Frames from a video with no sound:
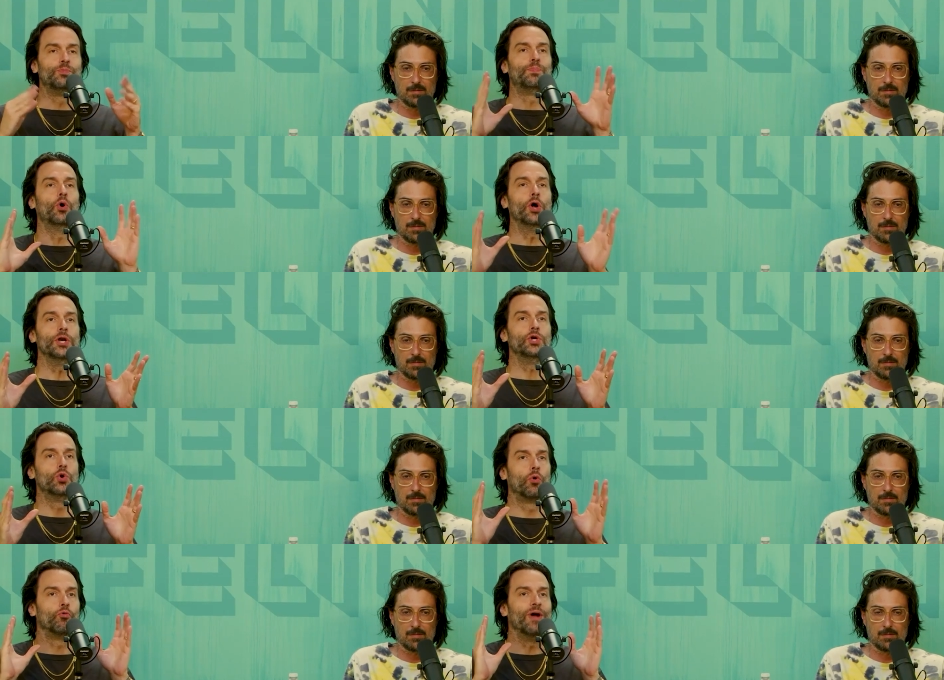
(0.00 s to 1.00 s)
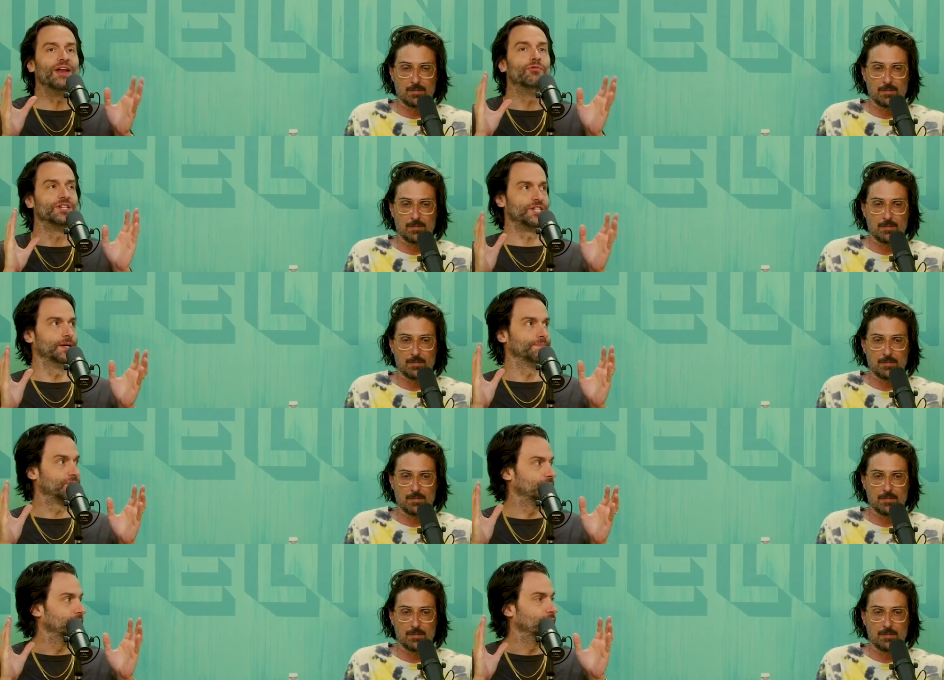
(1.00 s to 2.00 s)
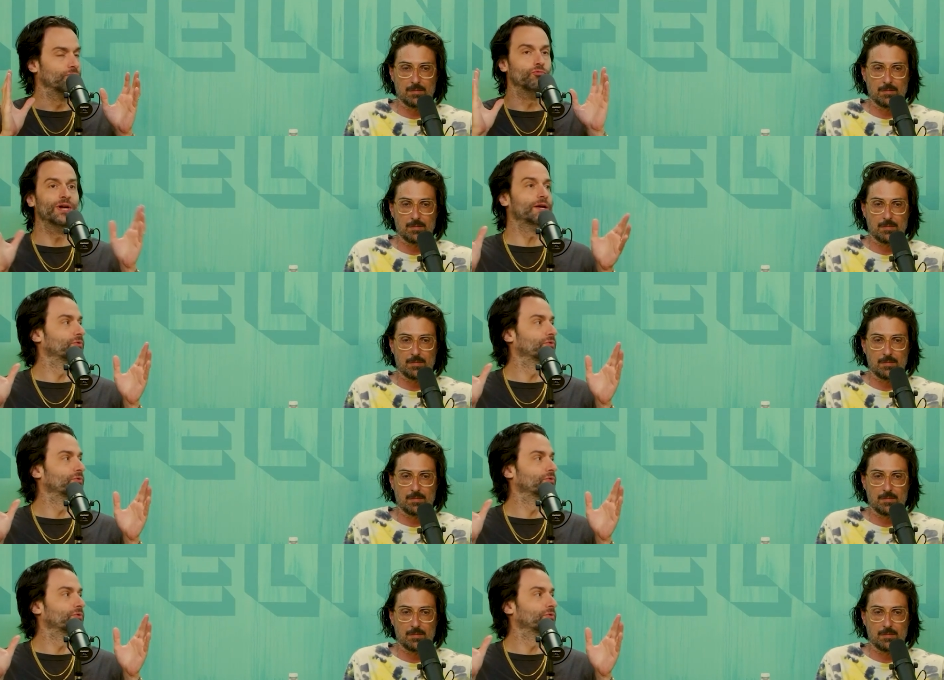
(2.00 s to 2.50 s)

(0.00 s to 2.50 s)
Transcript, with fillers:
Speaker 1: put your red receipt read